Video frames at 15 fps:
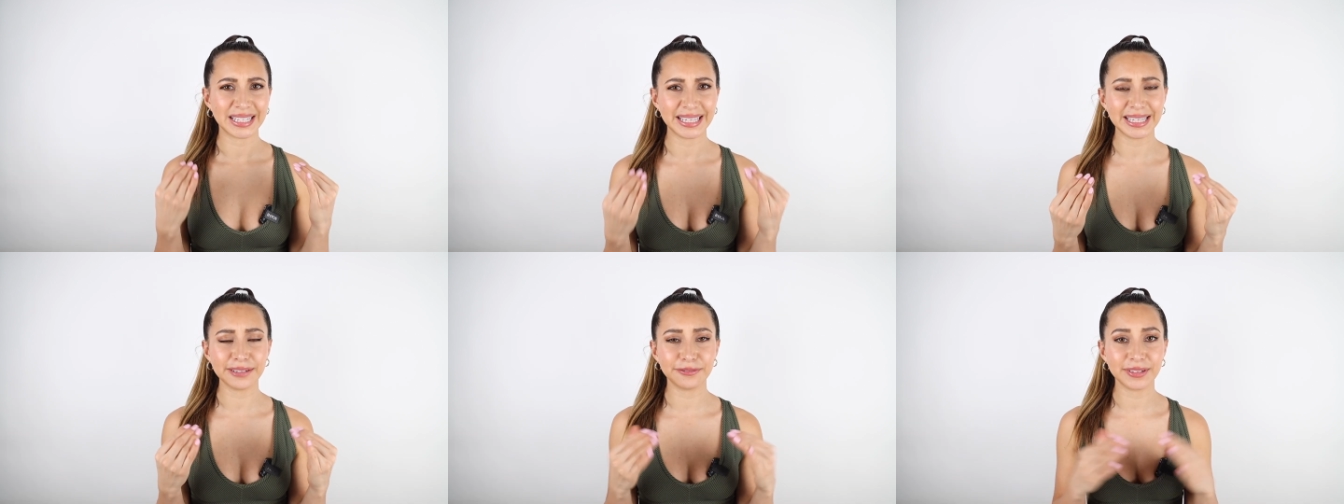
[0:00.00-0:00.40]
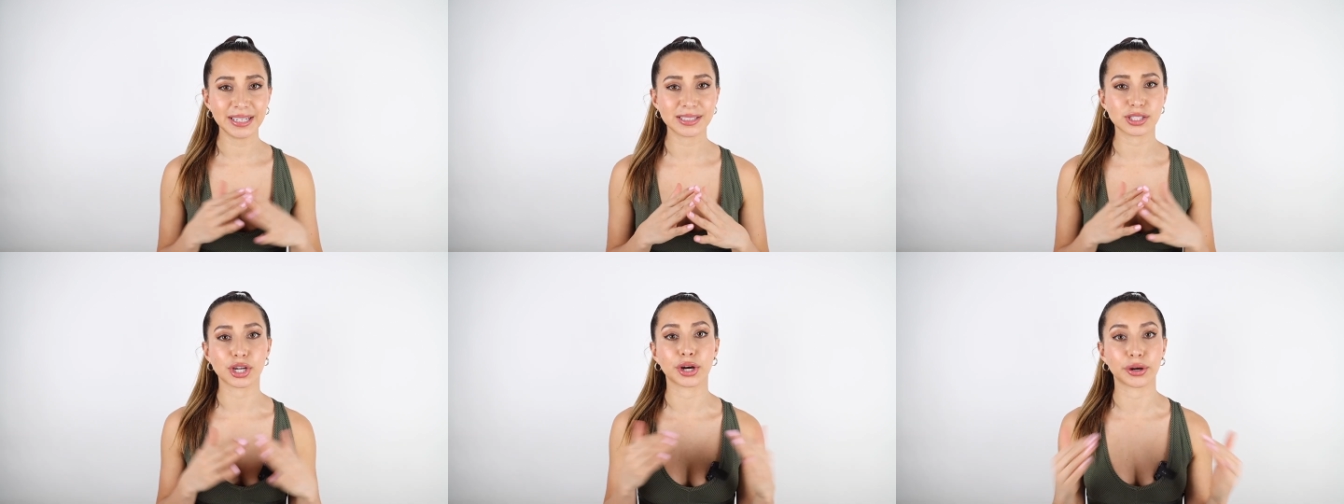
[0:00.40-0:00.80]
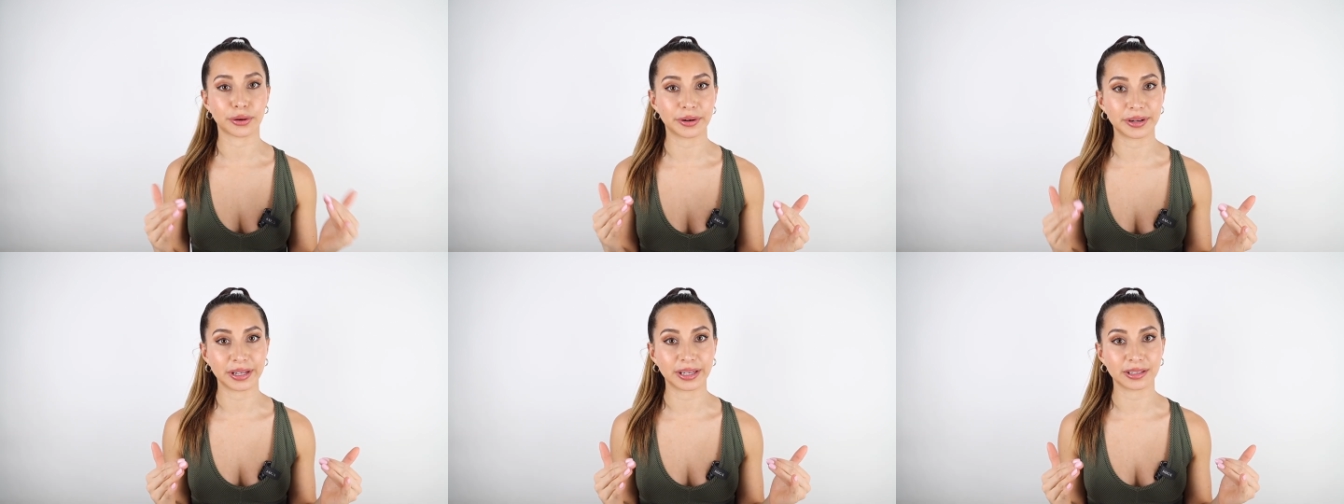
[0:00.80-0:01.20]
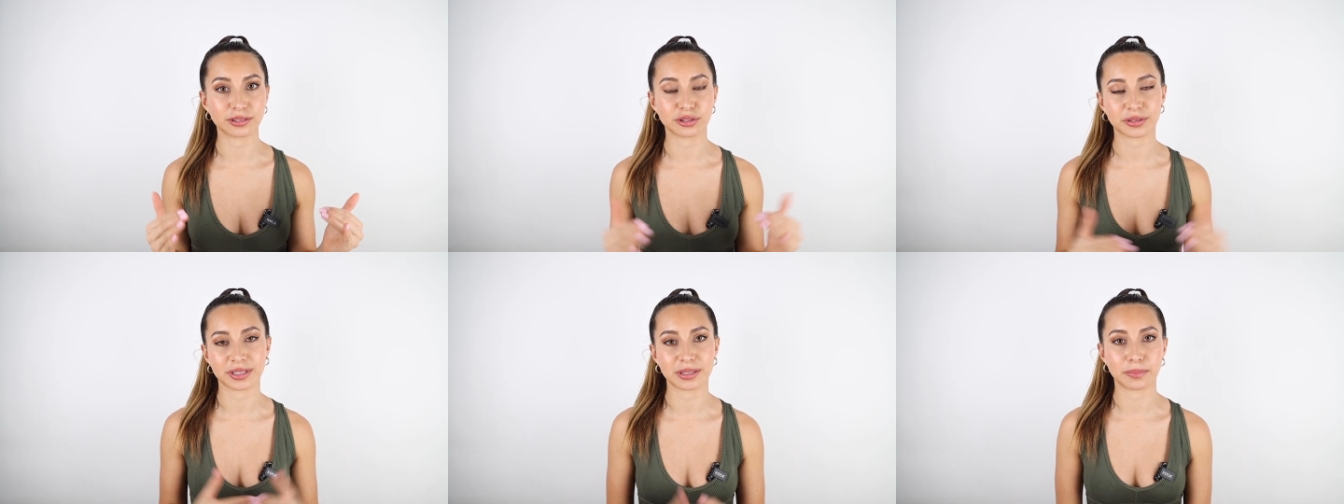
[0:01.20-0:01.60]
If it's hurting
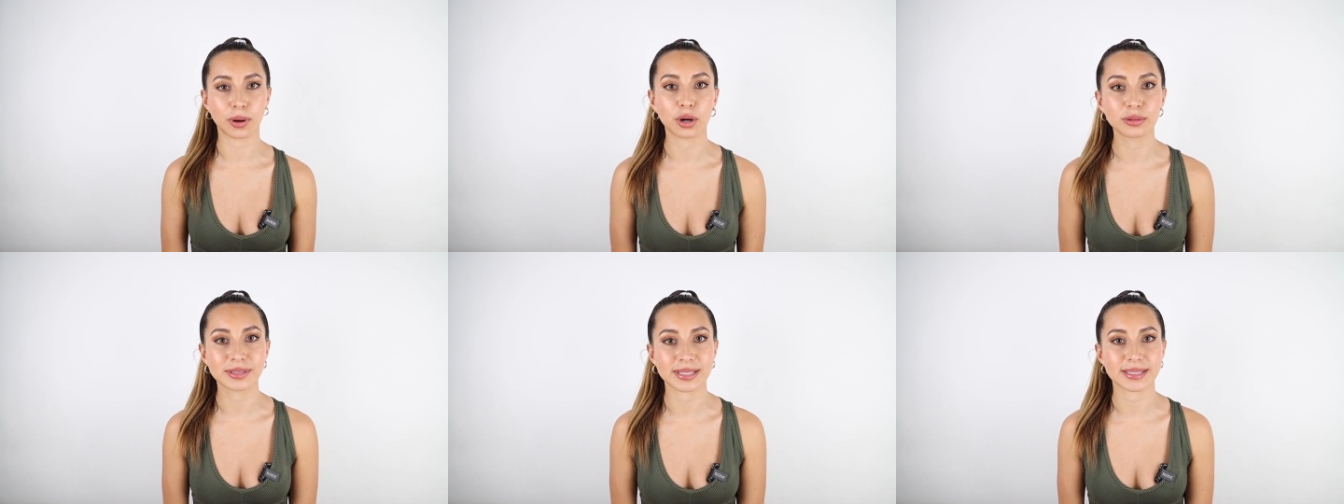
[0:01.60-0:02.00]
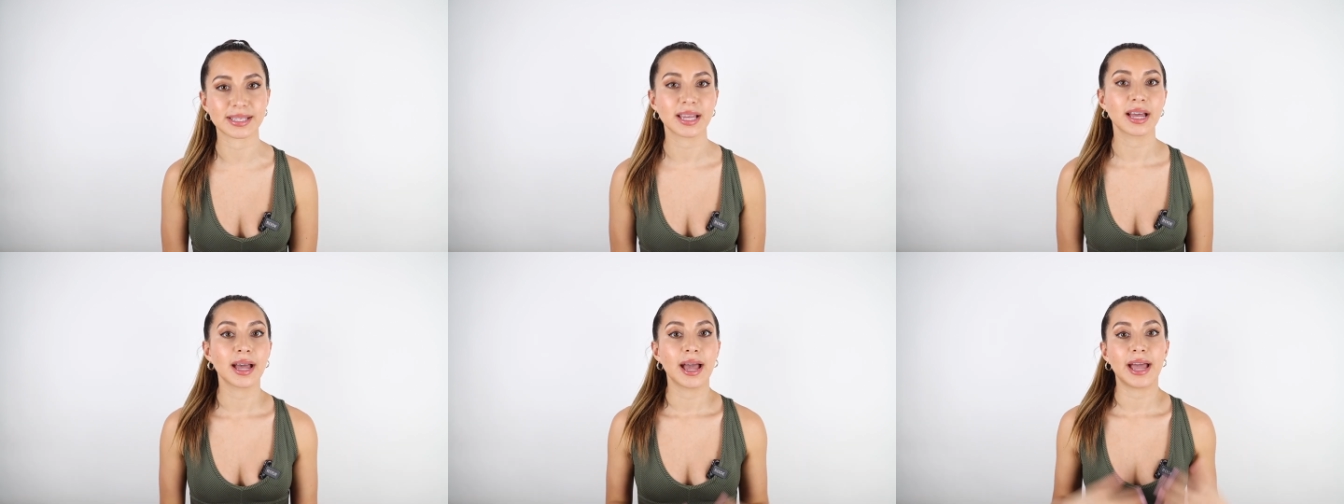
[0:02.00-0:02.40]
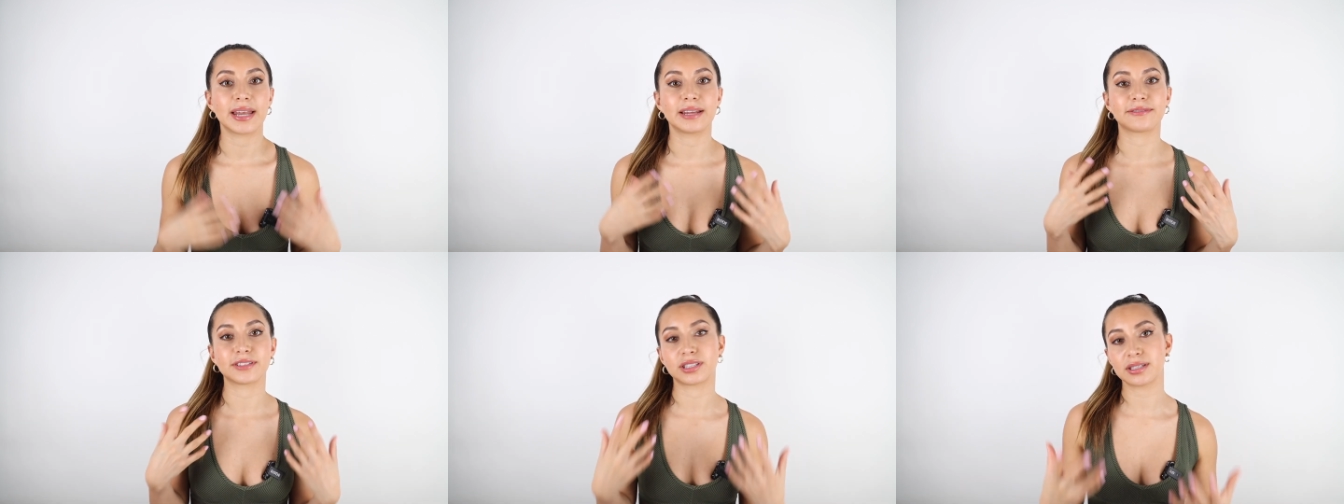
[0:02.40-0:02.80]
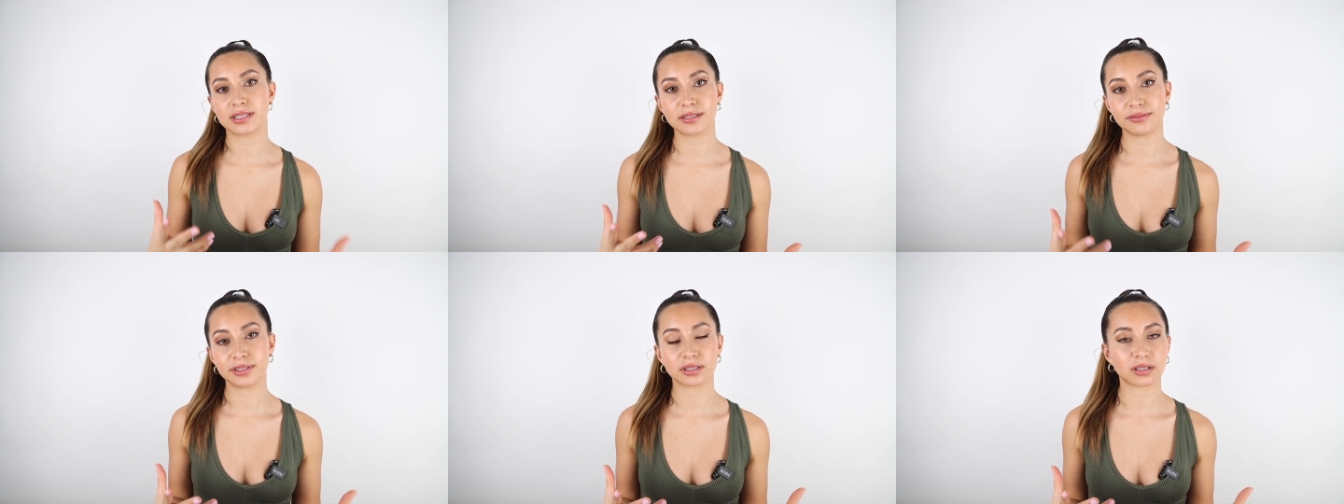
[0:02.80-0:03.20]
during the poses and if it
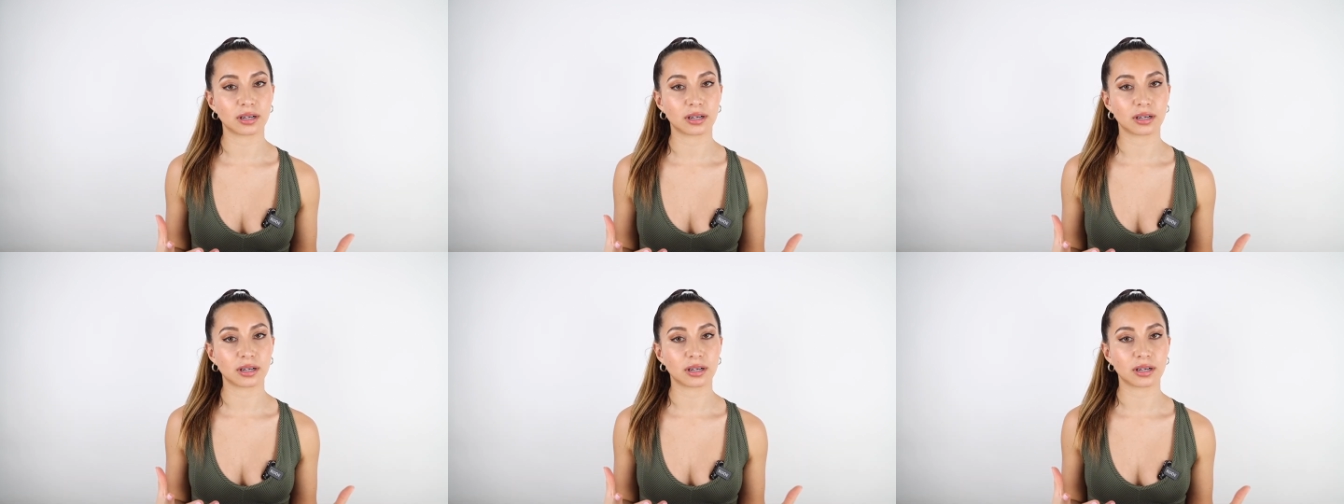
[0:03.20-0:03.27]
doesn't feel